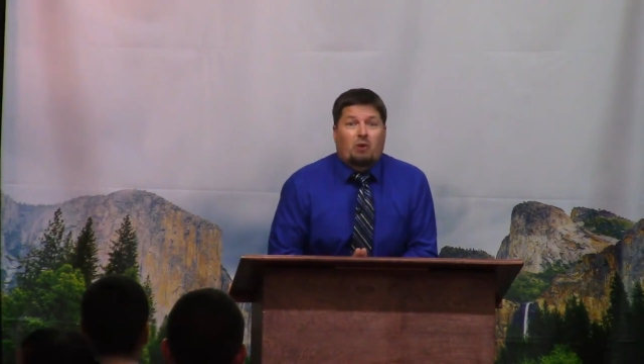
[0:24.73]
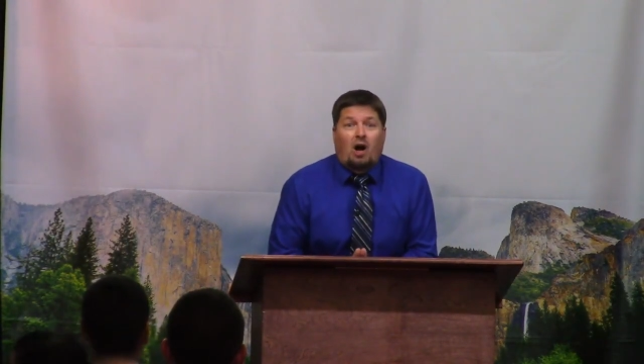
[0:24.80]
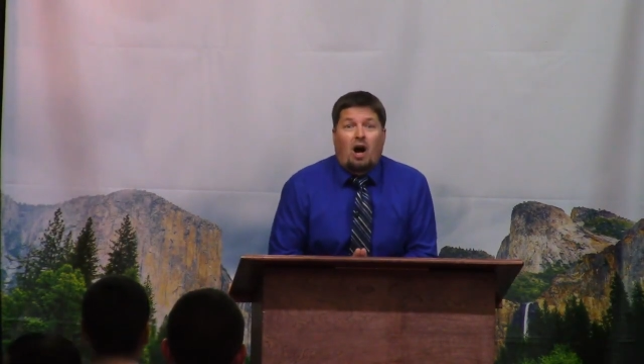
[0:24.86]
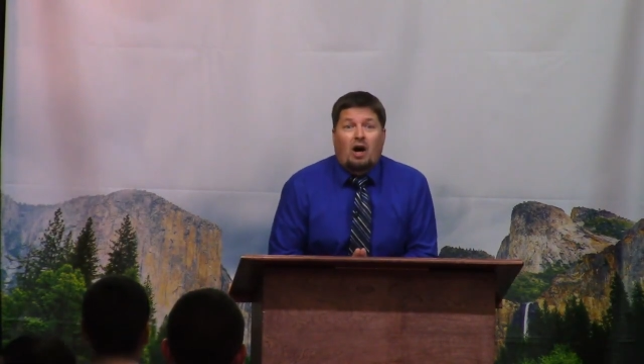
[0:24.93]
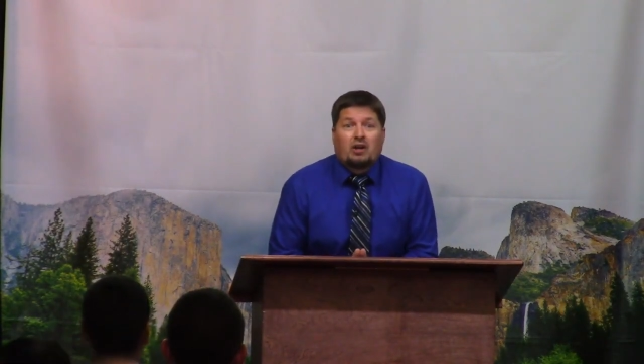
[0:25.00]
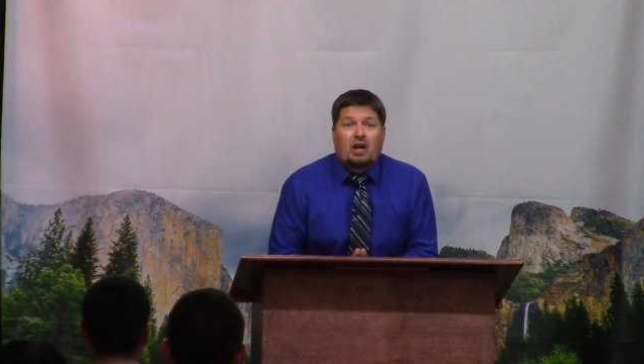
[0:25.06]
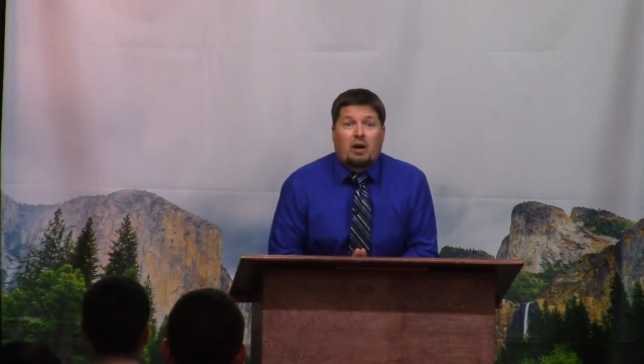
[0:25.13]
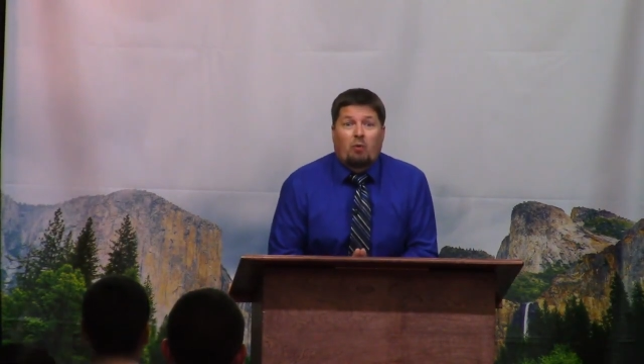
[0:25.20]

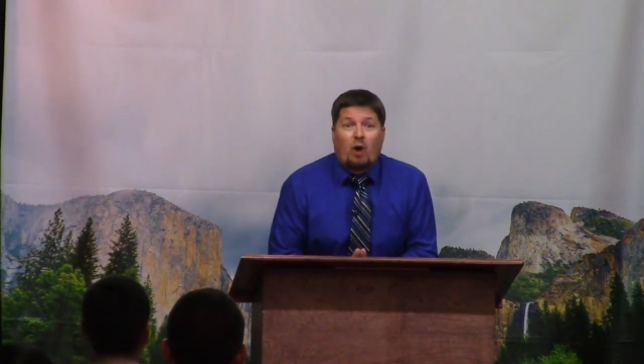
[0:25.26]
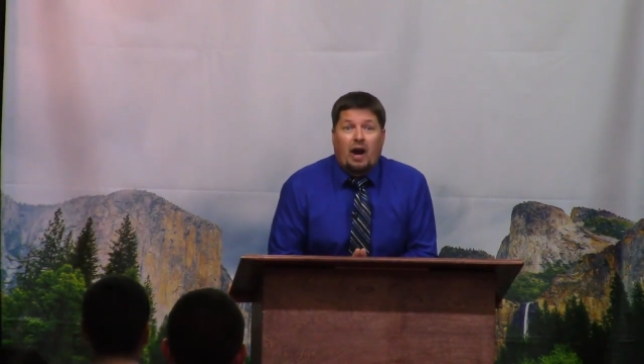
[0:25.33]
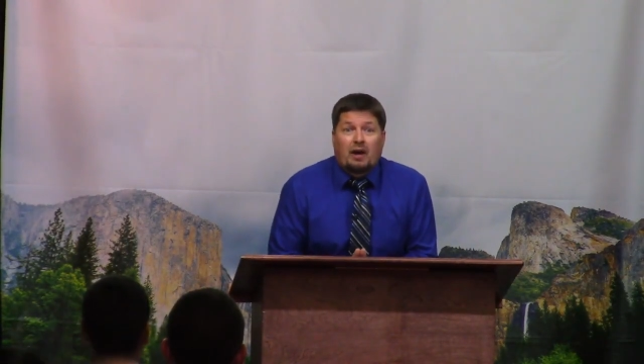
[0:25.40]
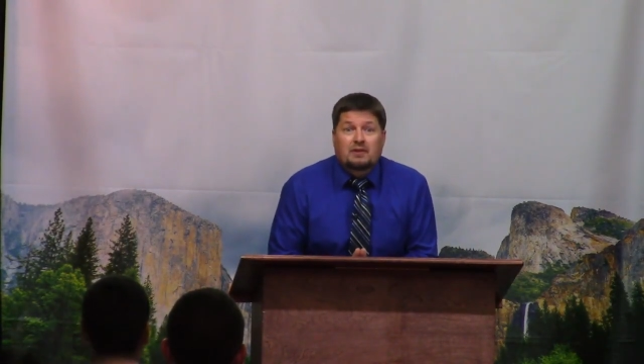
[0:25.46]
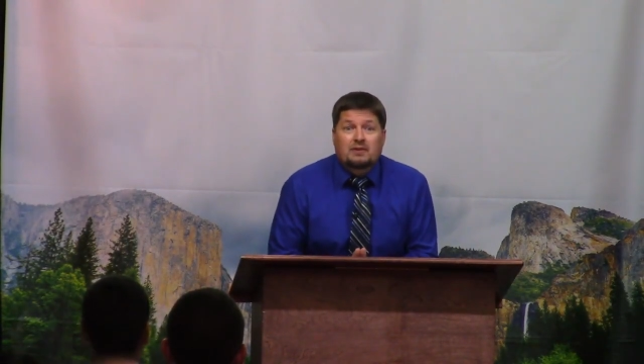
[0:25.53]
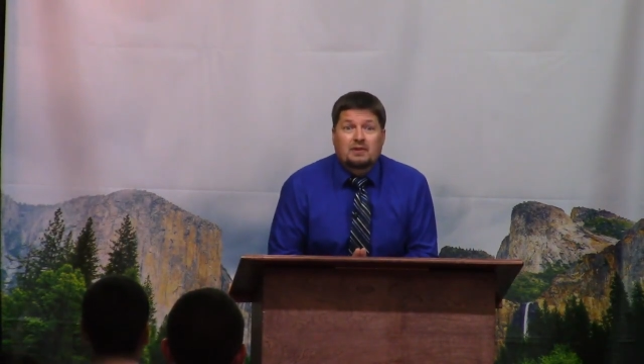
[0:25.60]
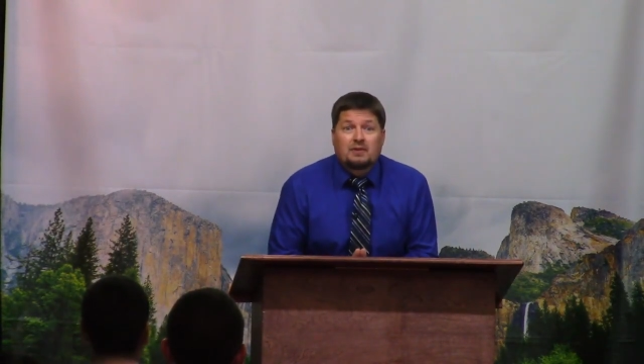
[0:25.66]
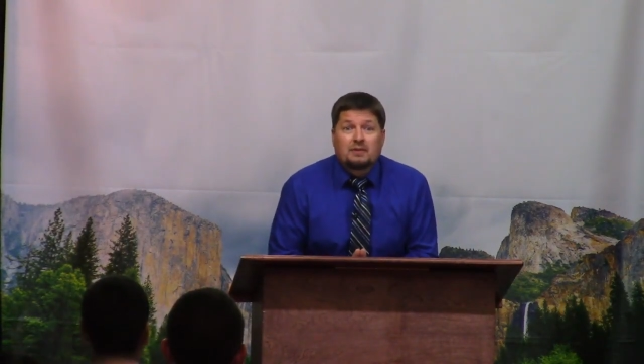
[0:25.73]
Kanye
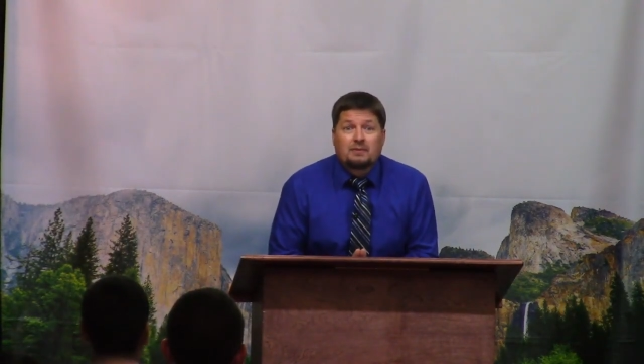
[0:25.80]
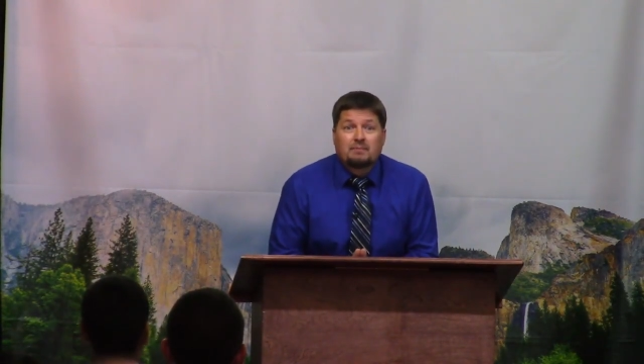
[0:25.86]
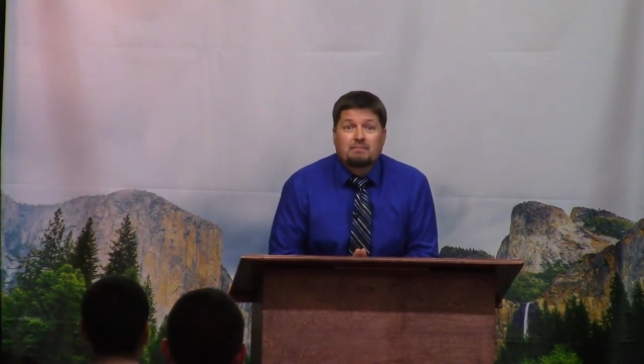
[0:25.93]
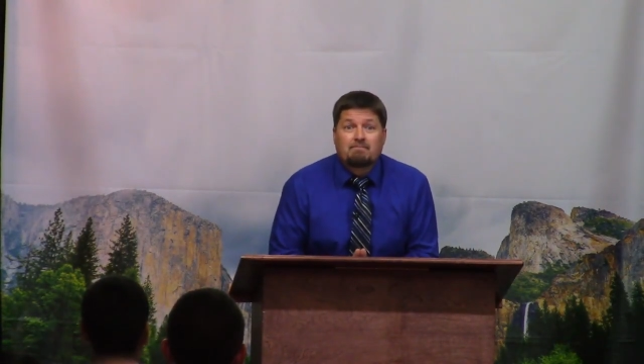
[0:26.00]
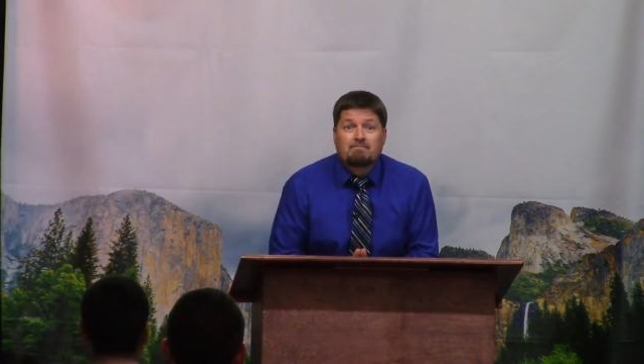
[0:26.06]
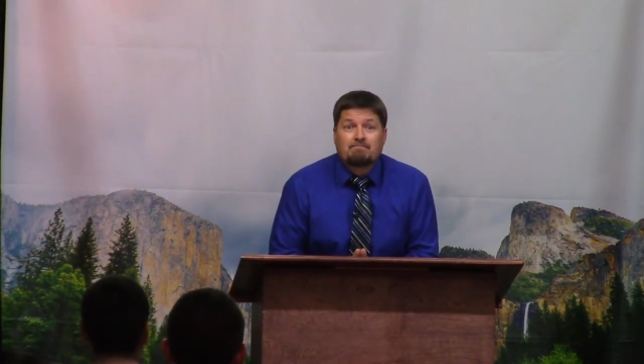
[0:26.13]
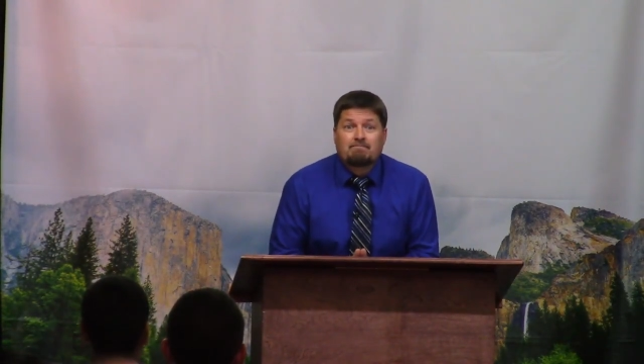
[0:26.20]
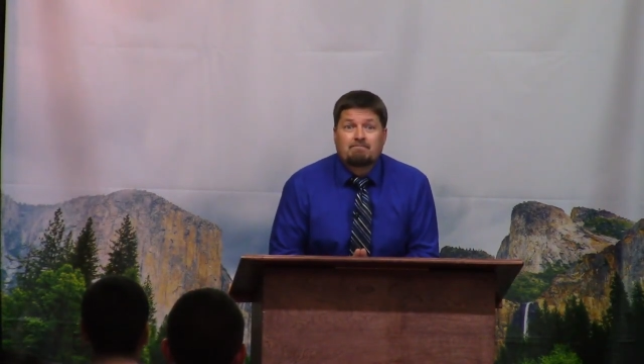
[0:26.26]
West.
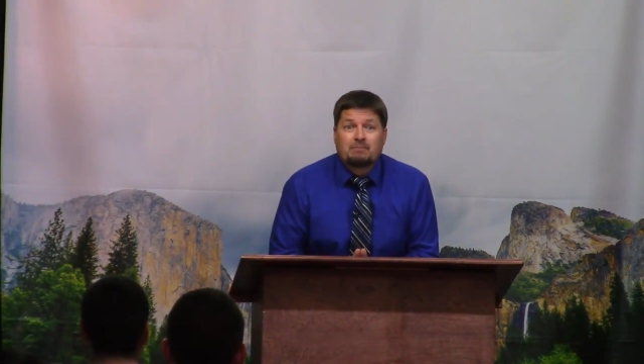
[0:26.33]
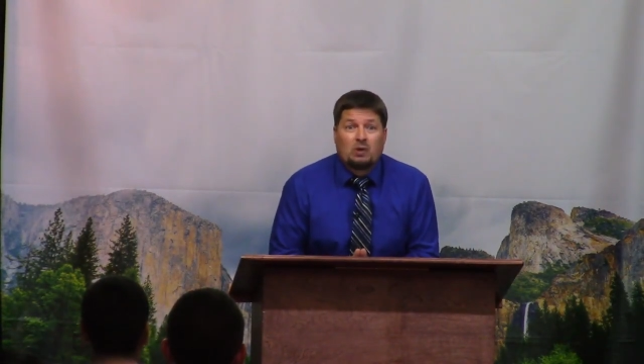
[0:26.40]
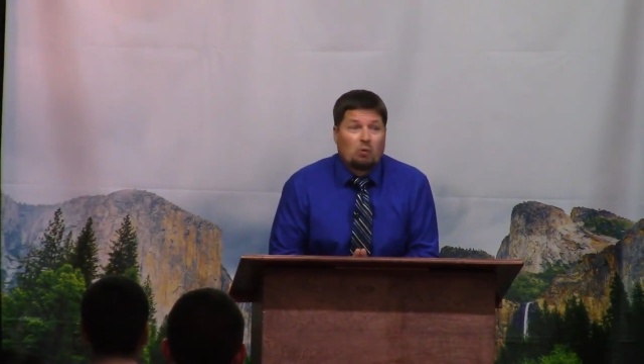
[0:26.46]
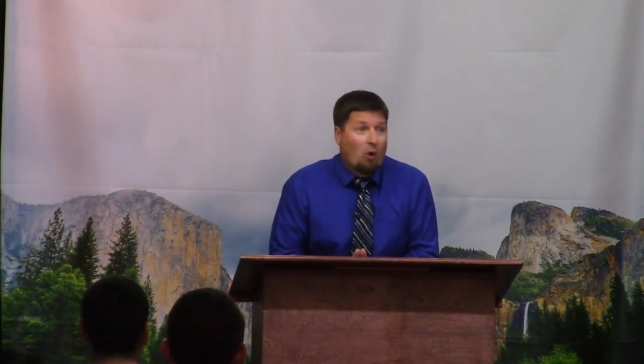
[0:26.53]
You